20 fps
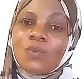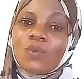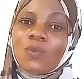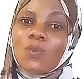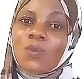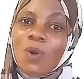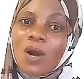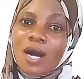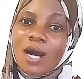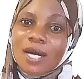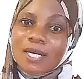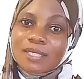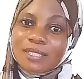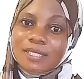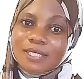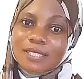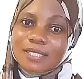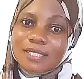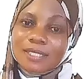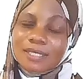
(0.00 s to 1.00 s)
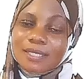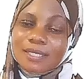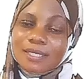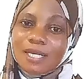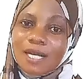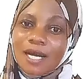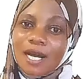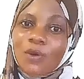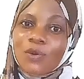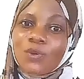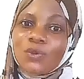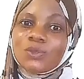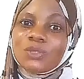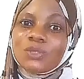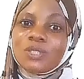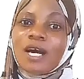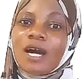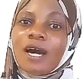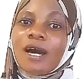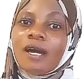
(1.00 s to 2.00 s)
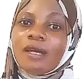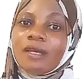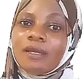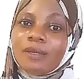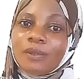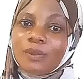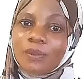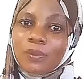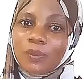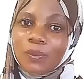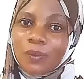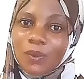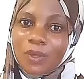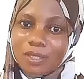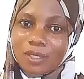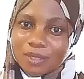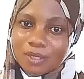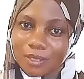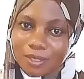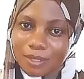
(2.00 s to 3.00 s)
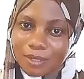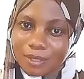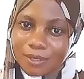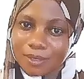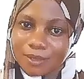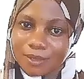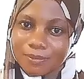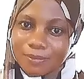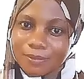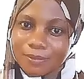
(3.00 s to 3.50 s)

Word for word: what a good guy wants.